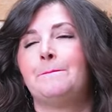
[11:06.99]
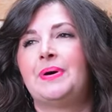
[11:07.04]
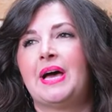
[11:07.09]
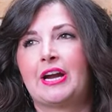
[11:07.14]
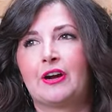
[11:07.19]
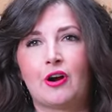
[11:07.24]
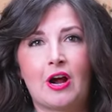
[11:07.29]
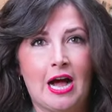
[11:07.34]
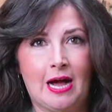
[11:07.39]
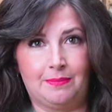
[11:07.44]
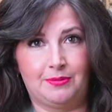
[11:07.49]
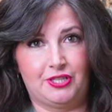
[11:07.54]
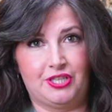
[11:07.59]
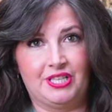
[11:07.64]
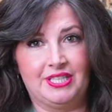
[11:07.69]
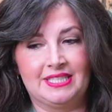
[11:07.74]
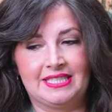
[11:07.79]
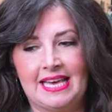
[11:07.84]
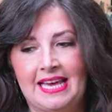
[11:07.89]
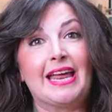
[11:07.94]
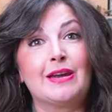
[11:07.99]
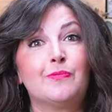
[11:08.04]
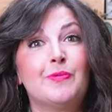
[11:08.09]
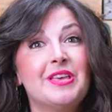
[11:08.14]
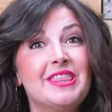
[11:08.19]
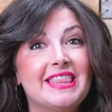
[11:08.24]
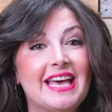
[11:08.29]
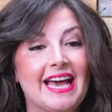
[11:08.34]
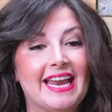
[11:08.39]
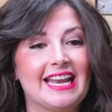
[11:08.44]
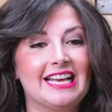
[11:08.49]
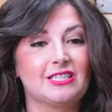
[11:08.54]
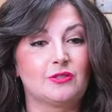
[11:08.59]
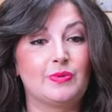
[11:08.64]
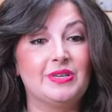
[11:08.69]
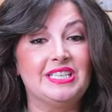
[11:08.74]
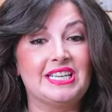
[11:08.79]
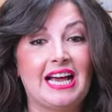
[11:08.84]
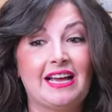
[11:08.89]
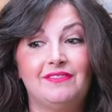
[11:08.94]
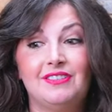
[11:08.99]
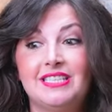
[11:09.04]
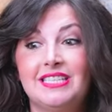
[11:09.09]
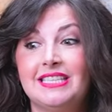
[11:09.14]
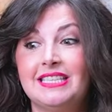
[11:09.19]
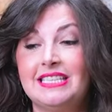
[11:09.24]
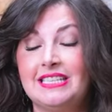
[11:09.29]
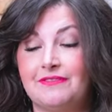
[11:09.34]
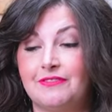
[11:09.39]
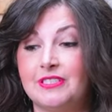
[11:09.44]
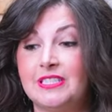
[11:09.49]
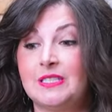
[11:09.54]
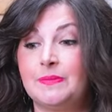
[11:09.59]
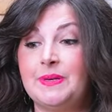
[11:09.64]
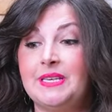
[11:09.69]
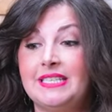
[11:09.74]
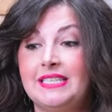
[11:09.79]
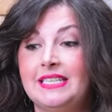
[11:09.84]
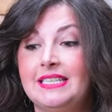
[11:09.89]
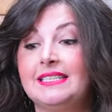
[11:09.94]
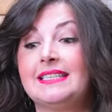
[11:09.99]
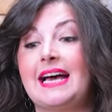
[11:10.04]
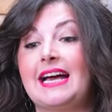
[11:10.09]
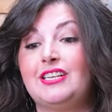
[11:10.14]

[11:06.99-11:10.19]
better options and with that as we dive into the different species